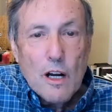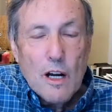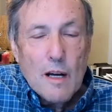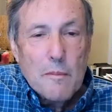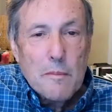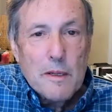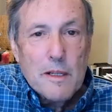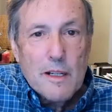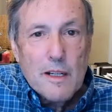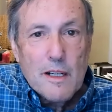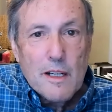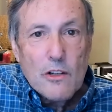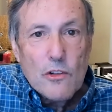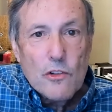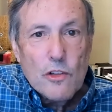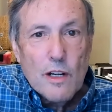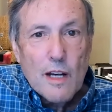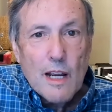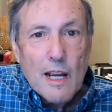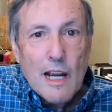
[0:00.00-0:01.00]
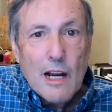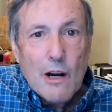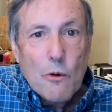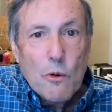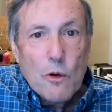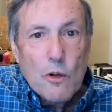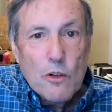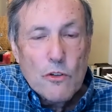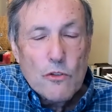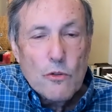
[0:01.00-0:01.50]
comedies and
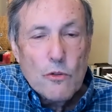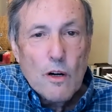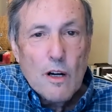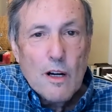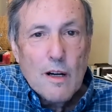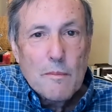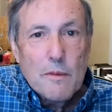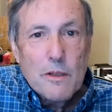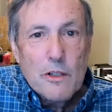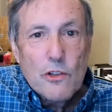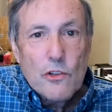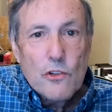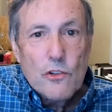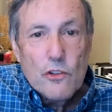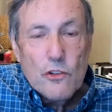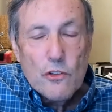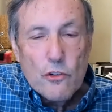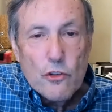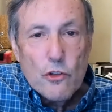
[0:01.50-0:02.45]
hour dramas and